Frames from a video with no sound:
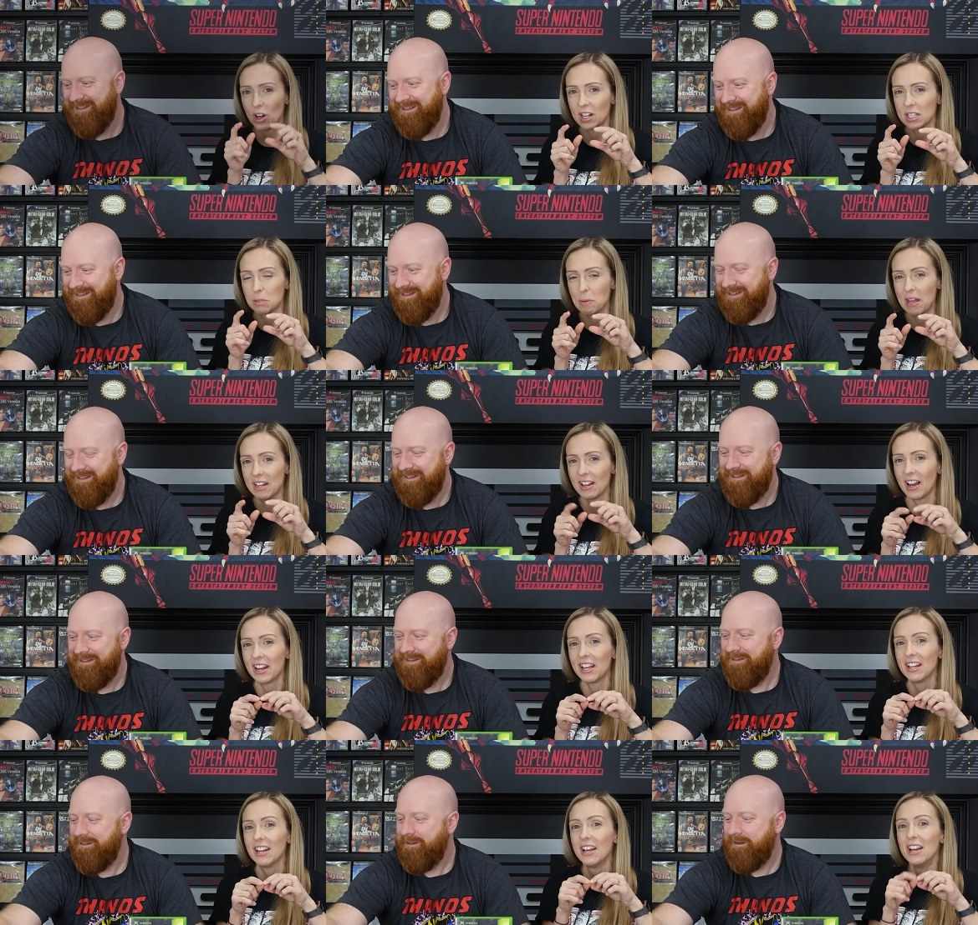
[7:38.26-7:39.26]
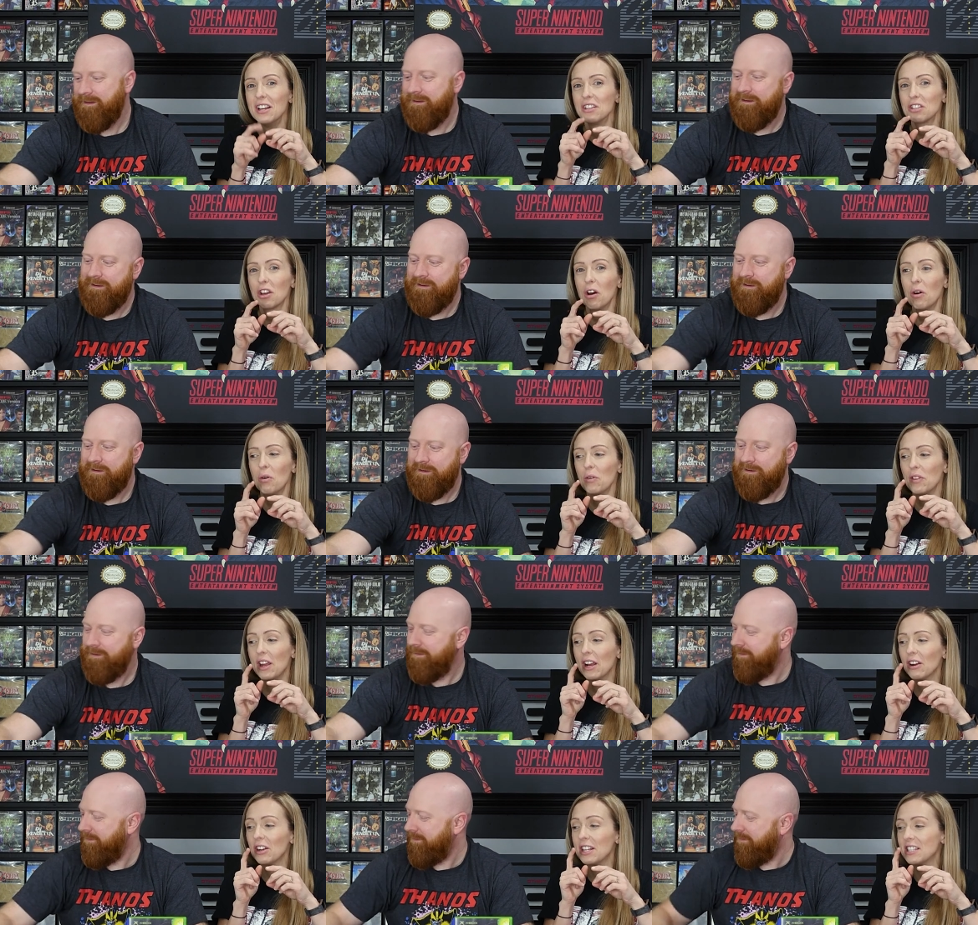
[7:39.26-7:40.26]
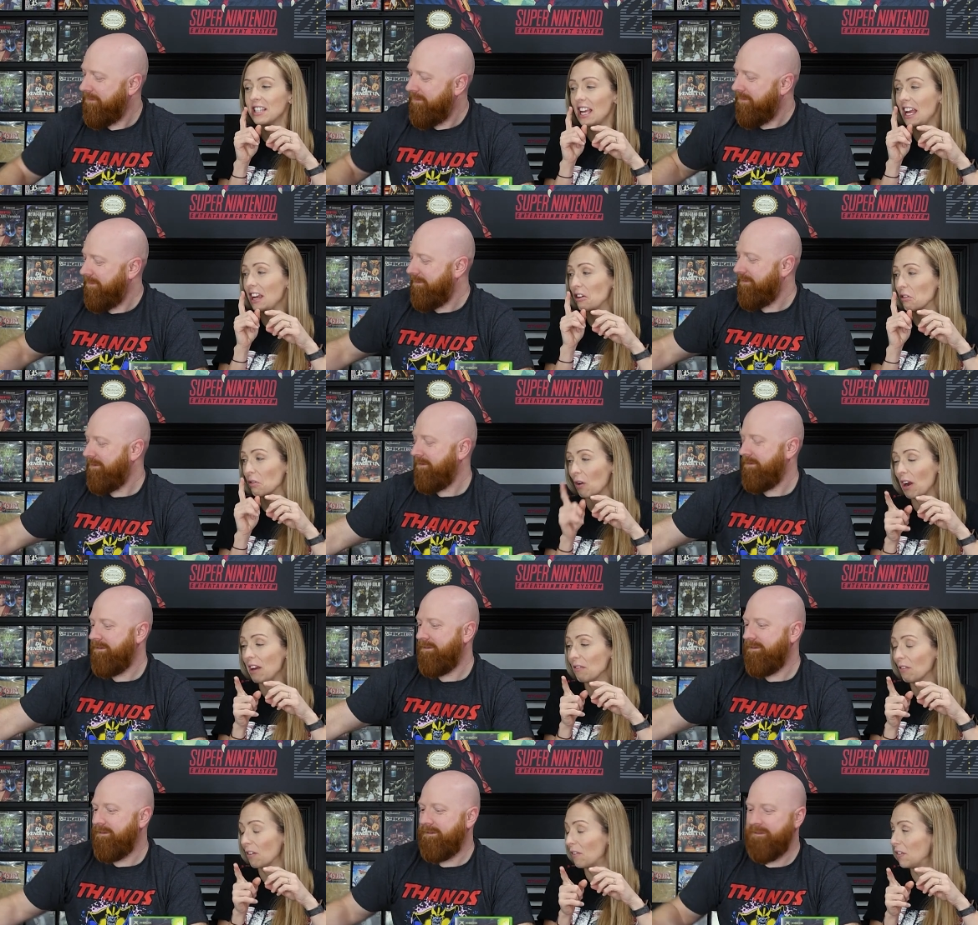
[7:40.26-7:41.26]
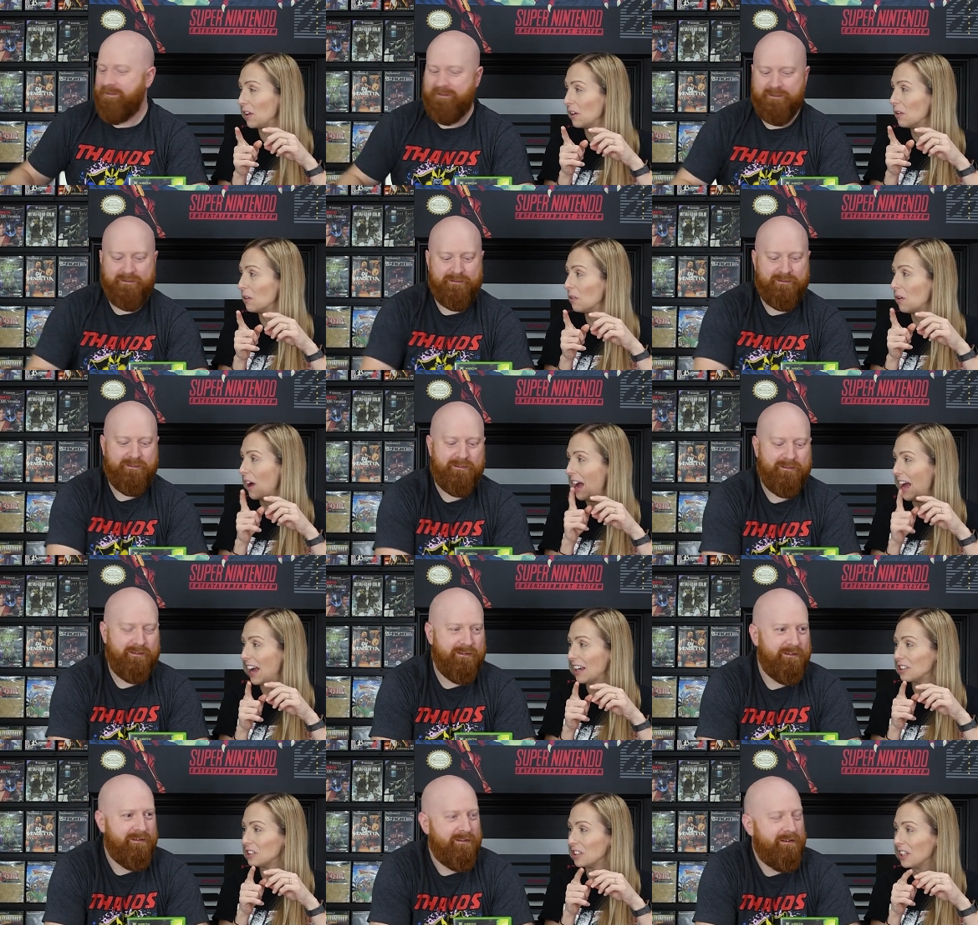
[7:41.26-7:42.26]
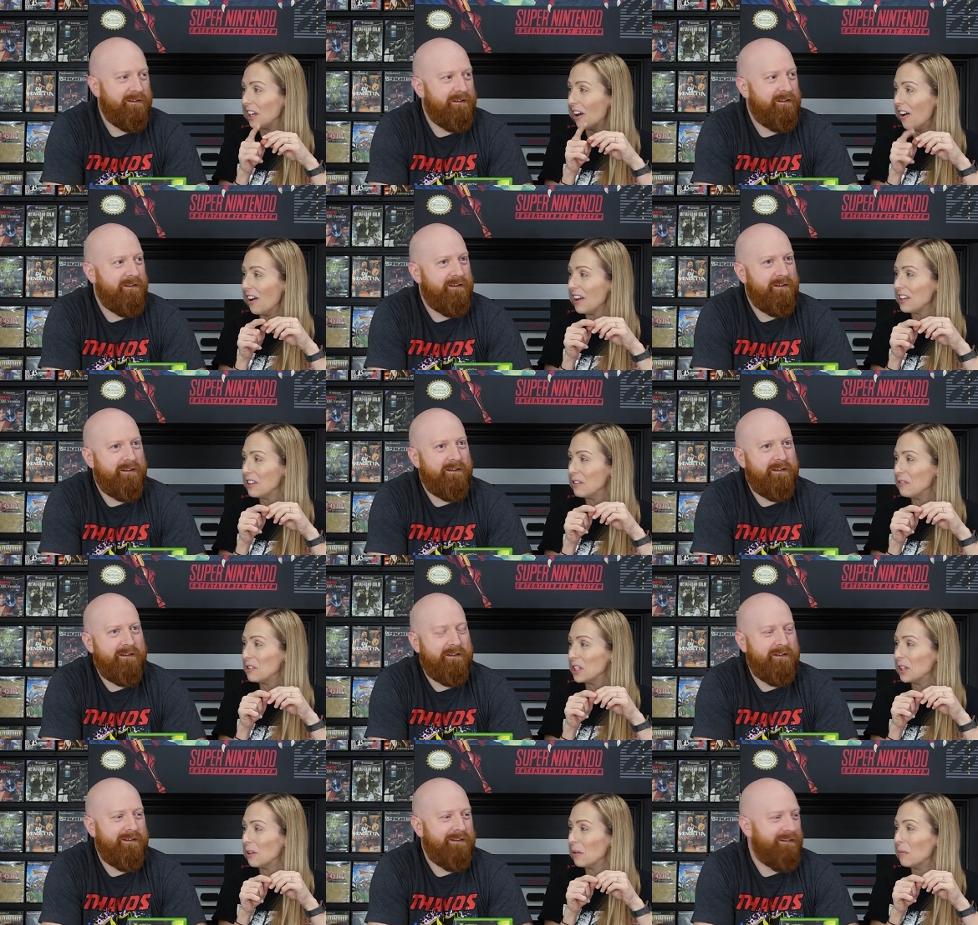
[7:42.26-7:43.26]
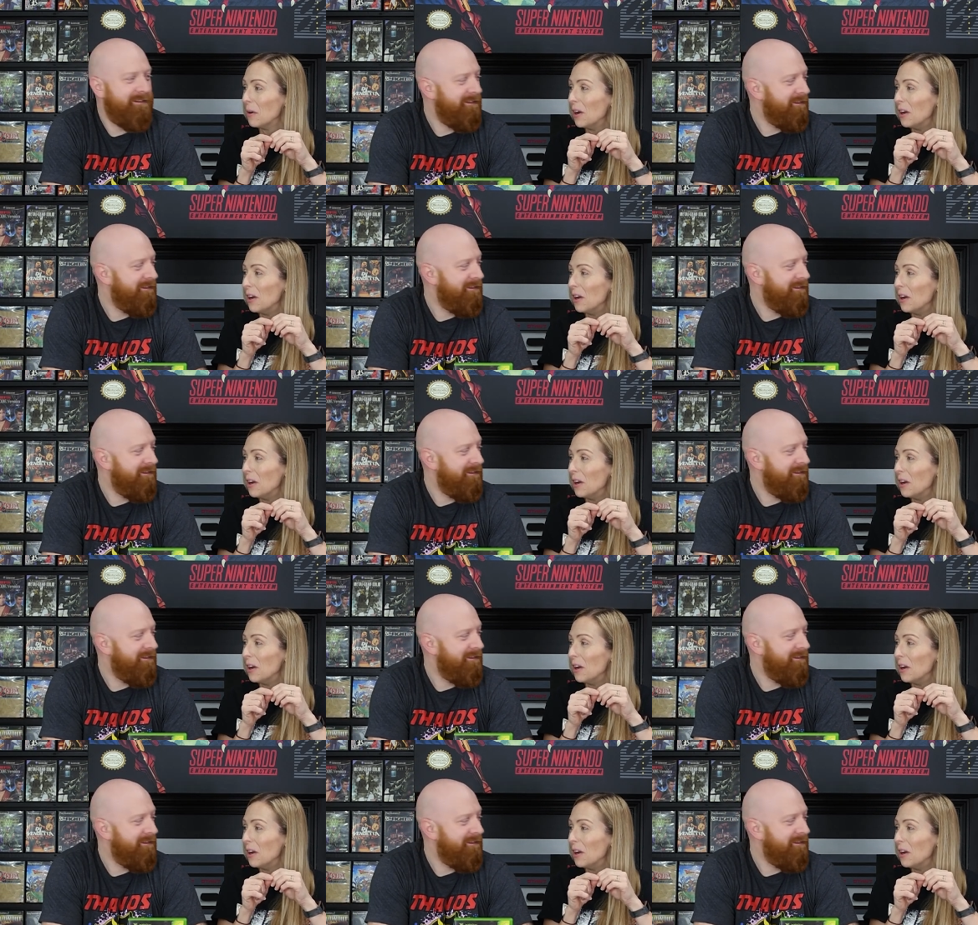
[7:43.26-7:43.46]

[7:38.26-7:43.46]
Speaker 1: going to spend on it. So there is a great review actually on YouTube.